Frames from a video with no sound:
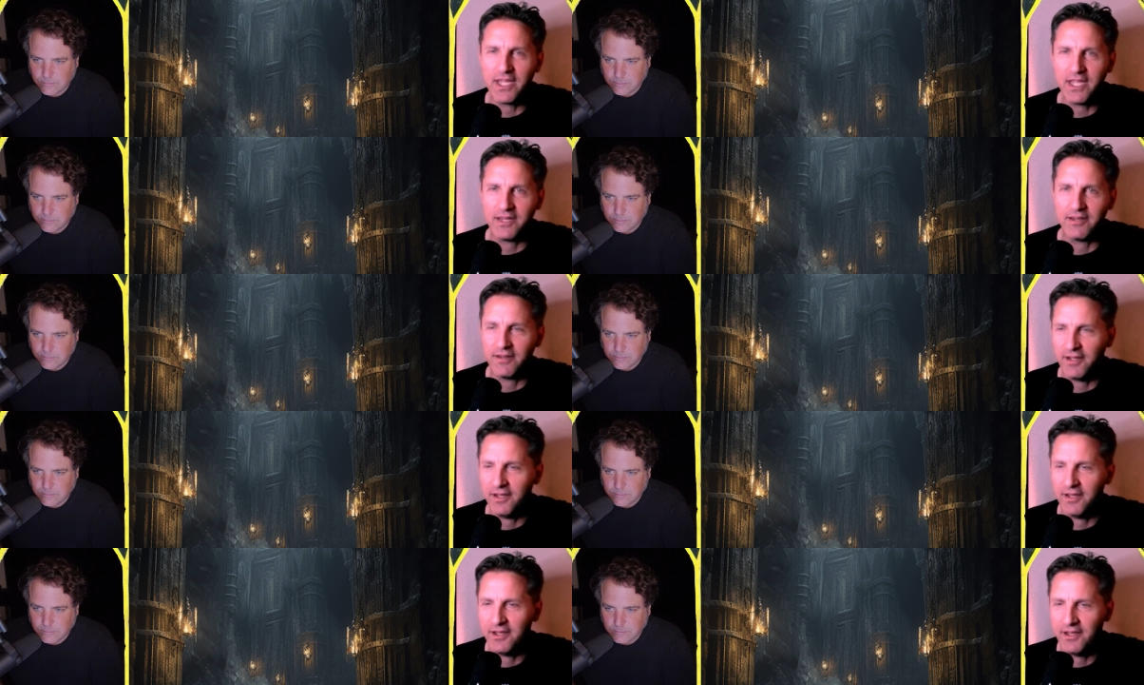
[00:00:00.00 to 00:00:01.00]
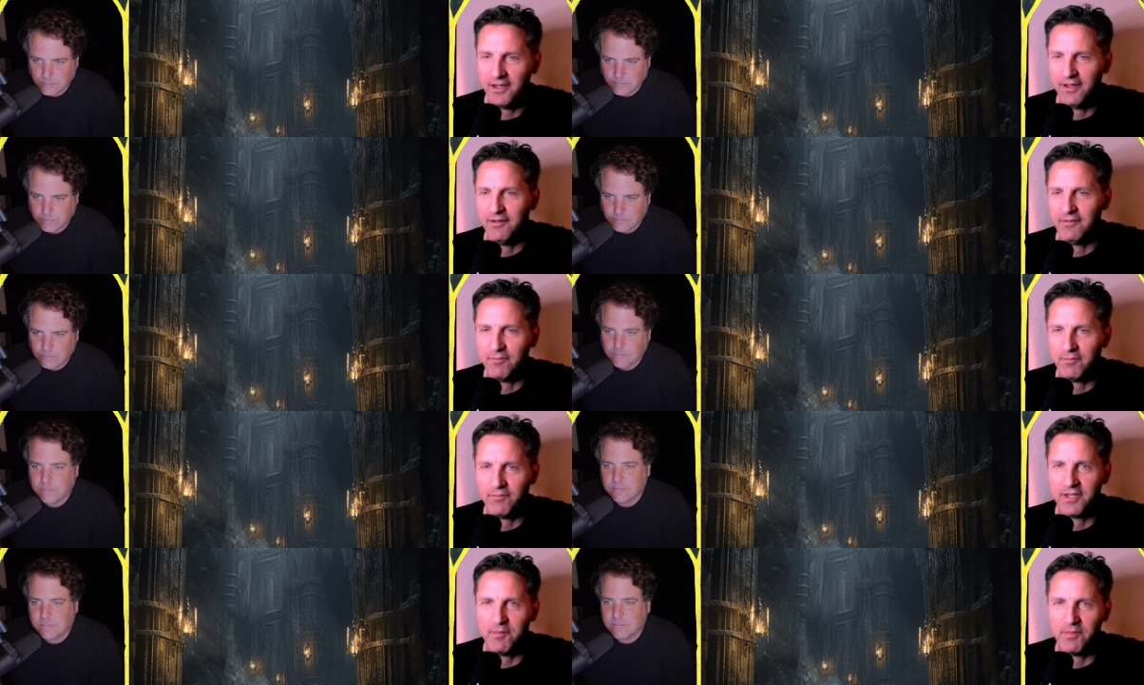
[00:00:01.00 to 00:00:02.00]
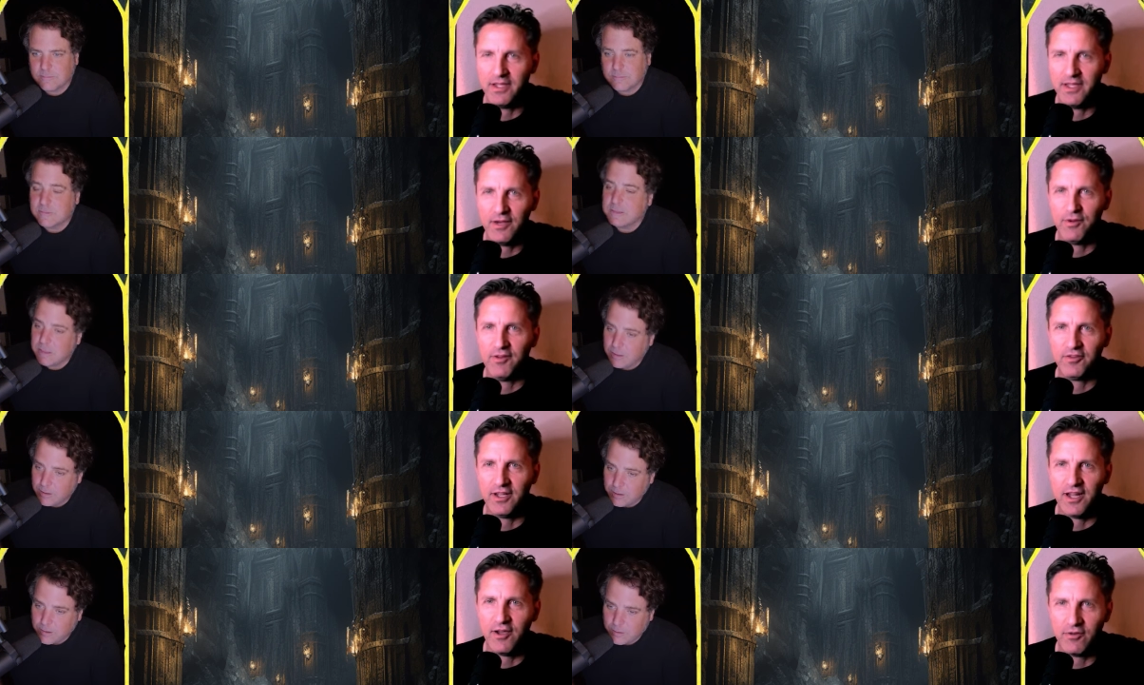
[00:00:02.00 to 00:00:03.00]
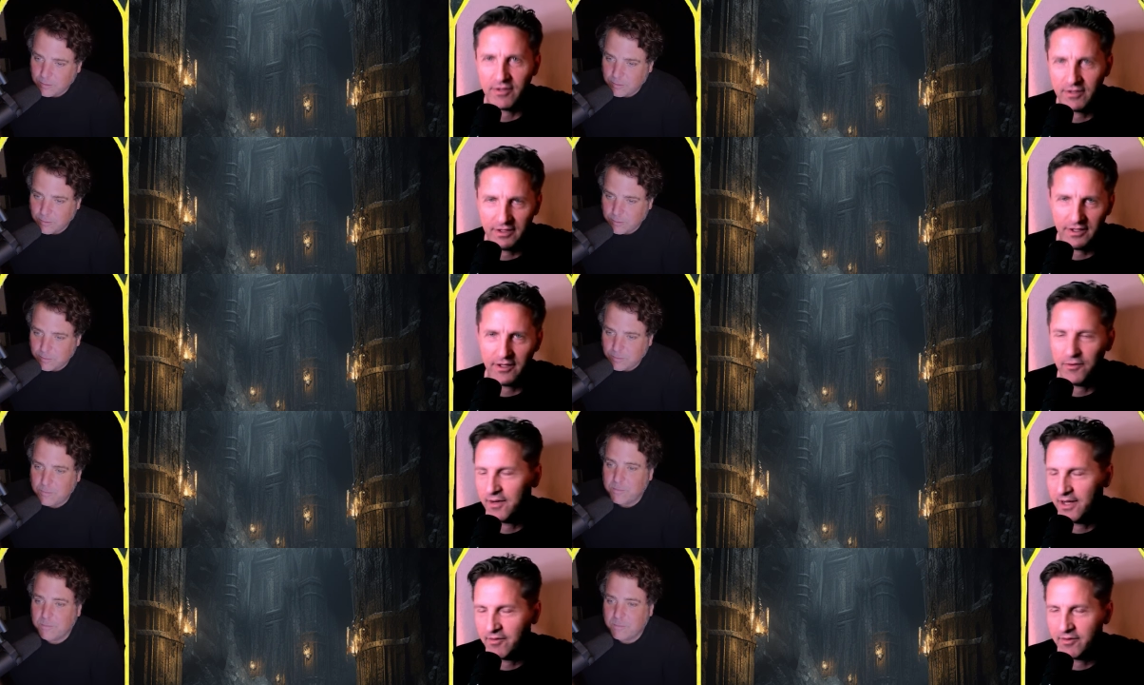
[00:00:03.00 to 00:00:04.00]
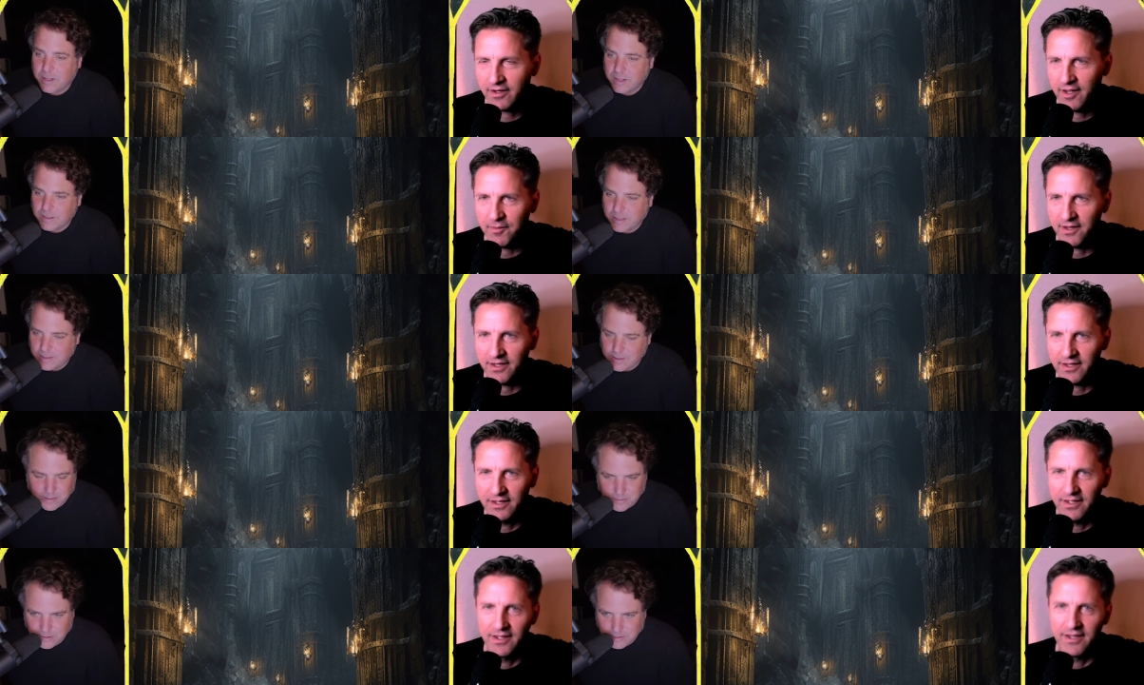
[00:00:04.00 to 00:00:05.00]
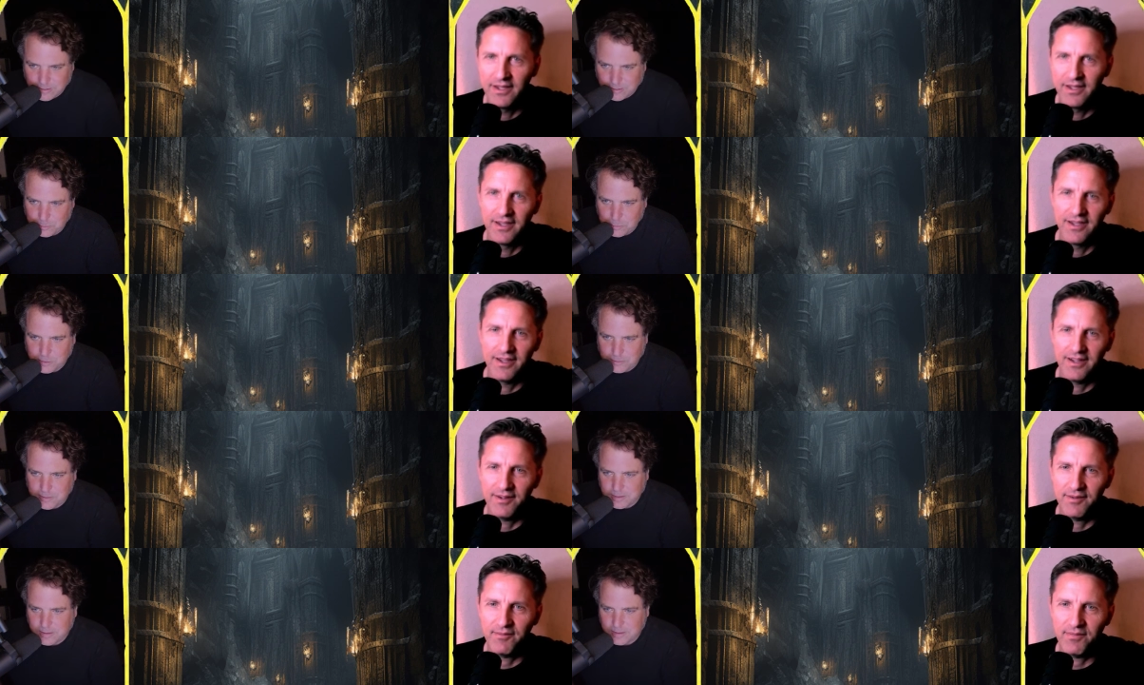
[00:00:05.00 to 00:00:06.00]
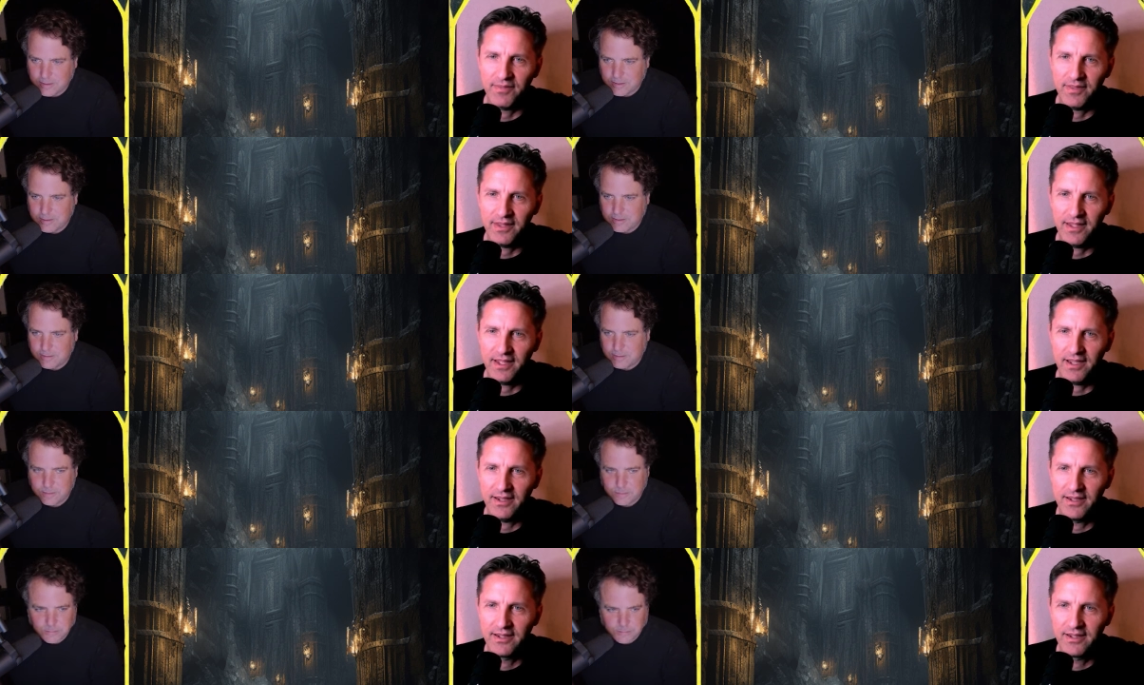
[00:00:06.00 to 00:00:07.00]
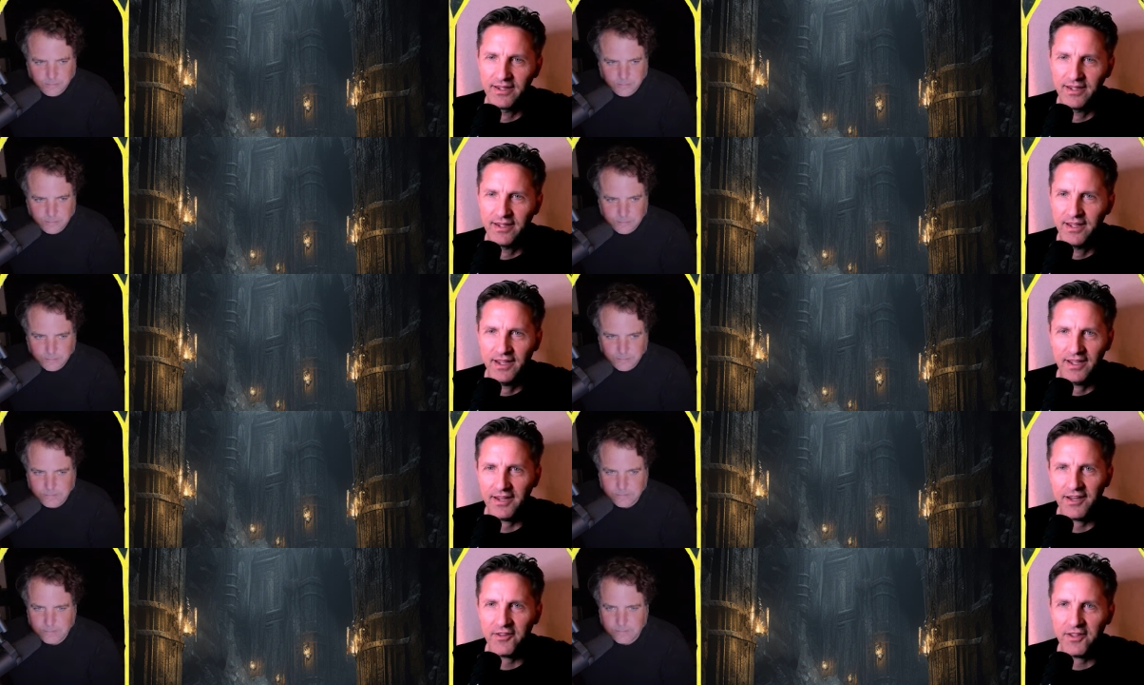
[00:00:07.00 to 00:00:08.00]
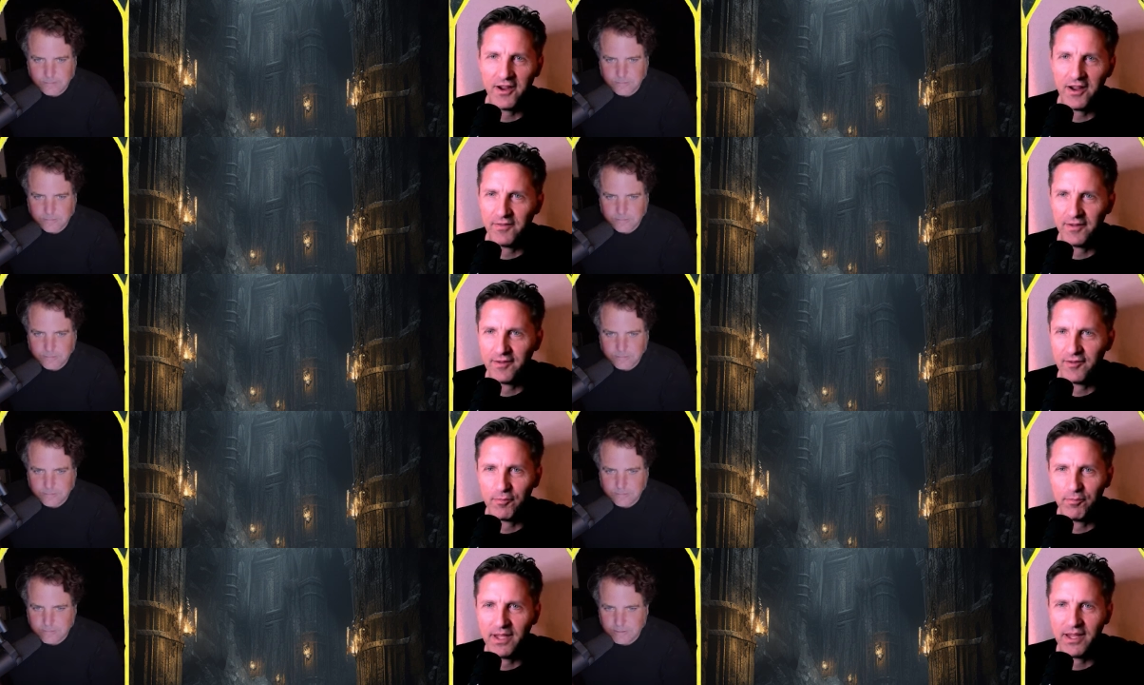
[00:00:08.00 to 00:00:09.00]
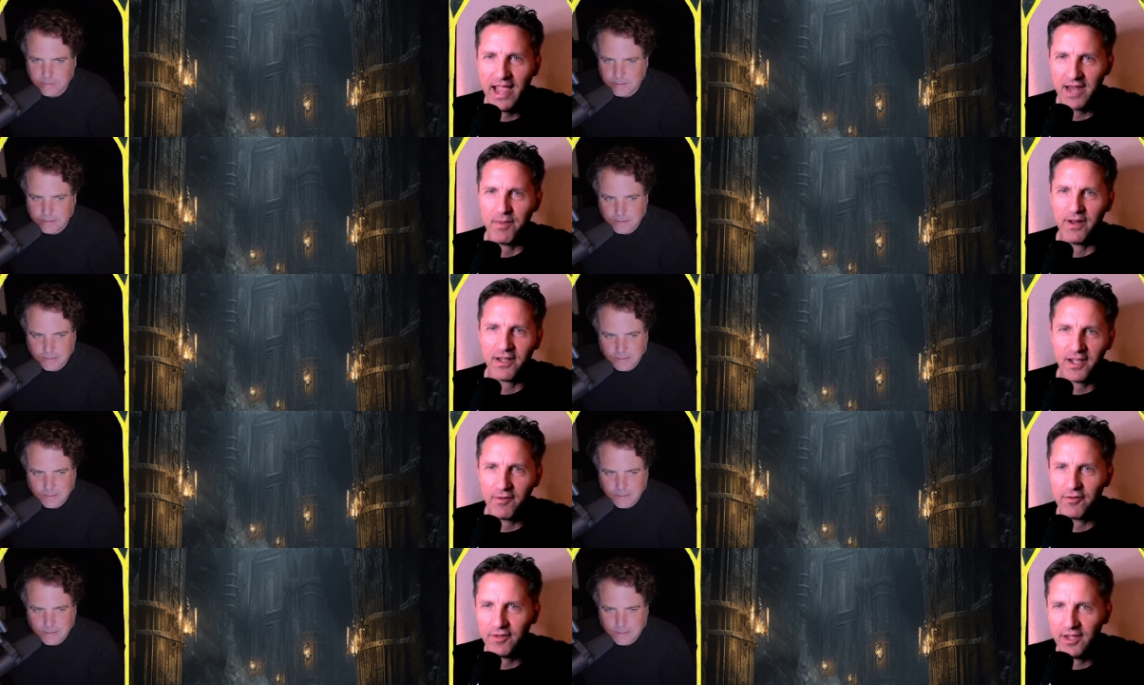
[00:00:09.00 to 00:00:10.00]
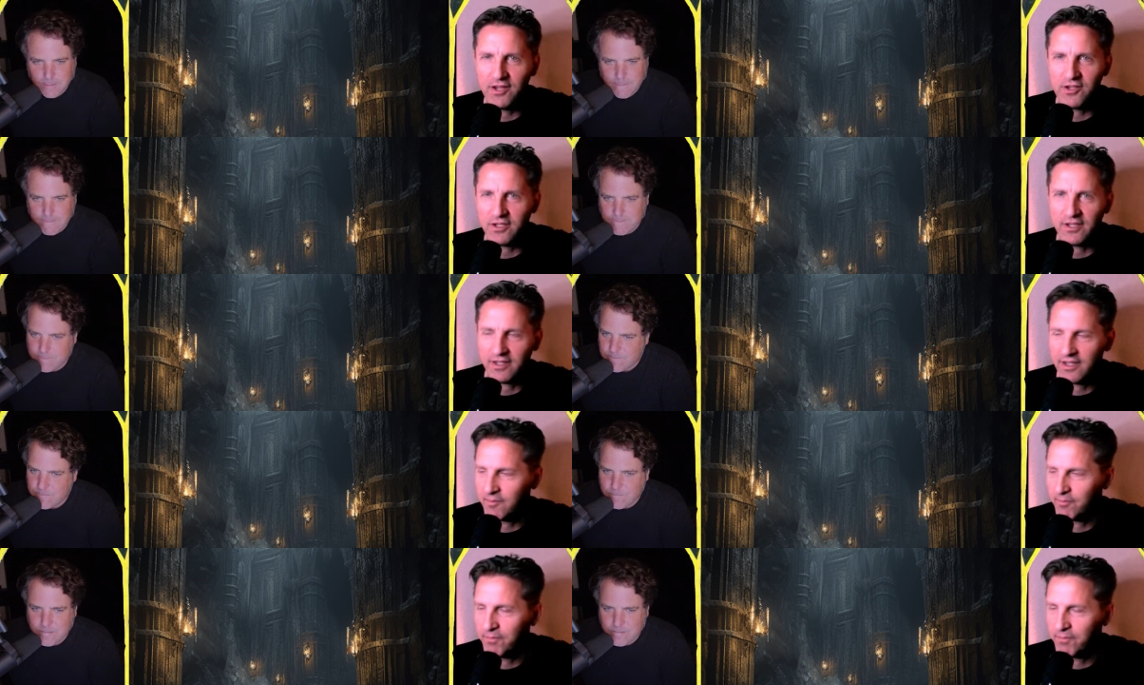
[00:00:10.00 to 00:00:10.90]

Speaker 1: again, uh, uh, Gimli. Here we set out. You know, whatever. Right, I like Gelleron
Speaker 2: told Boromir. Like,
Speaker 1: yeah. Oh. And like here they are having like this big animated conversation, and like